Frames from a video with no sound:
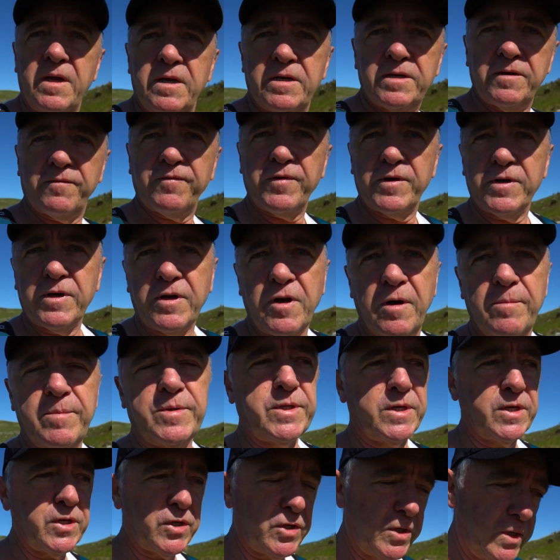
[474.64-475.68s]
different
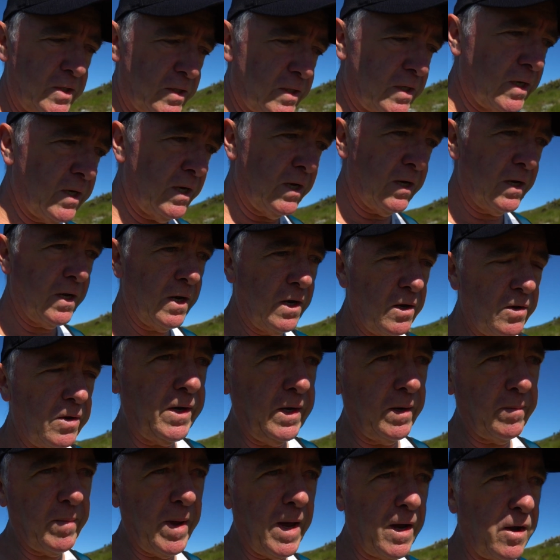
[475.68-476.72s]
compositions,
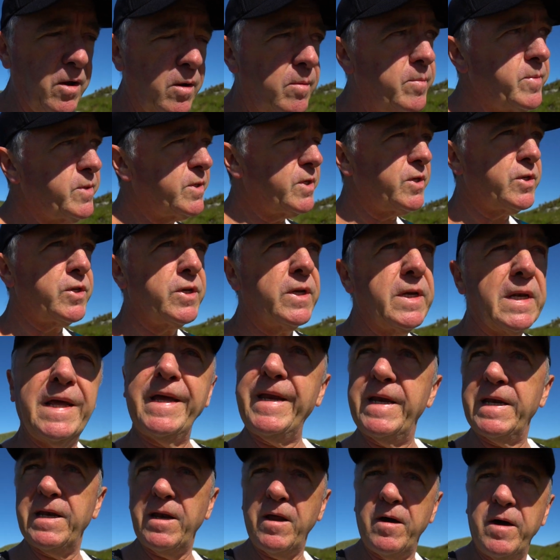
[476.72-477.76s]
learning about composition,
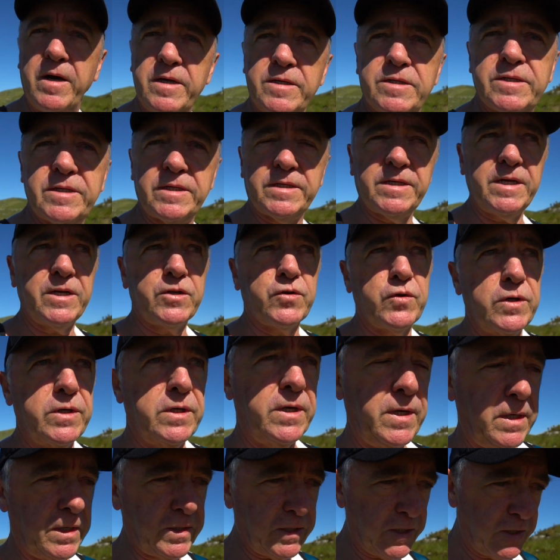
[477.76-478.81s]
leading lines, etc.,
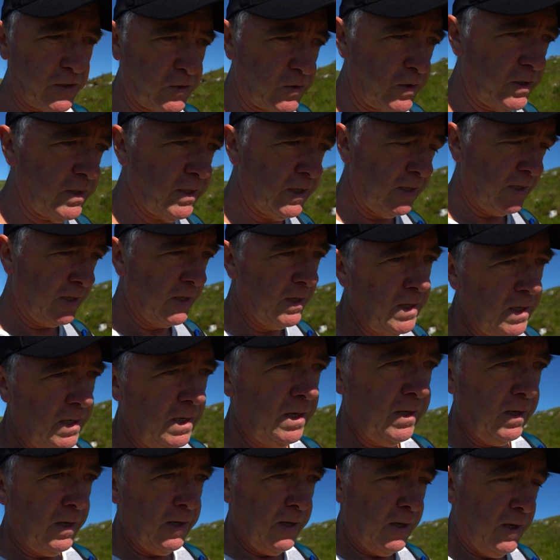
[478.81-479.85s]
etc.,
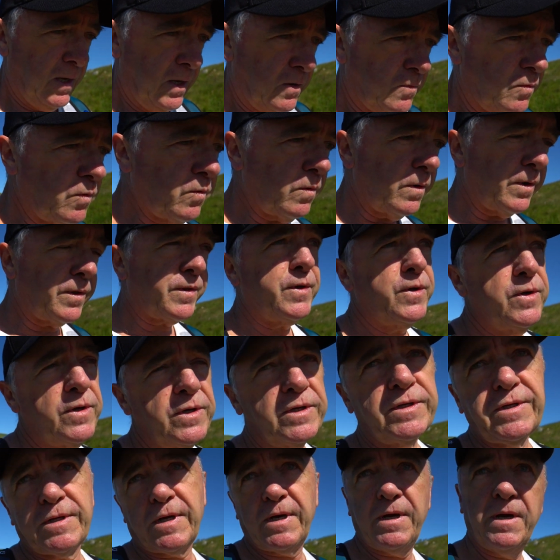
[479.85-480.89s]
rule of
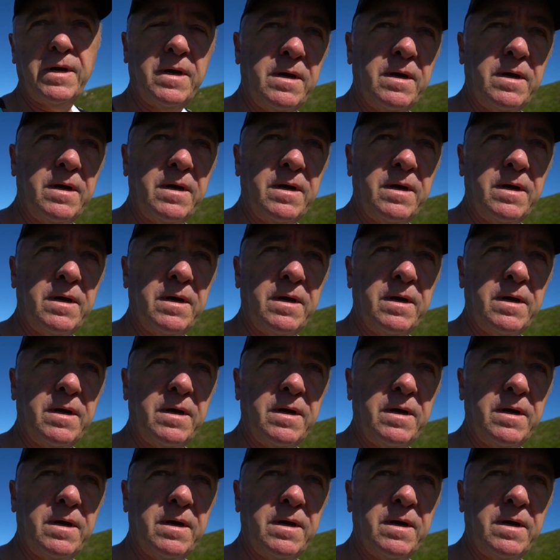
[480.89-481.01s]
thirds,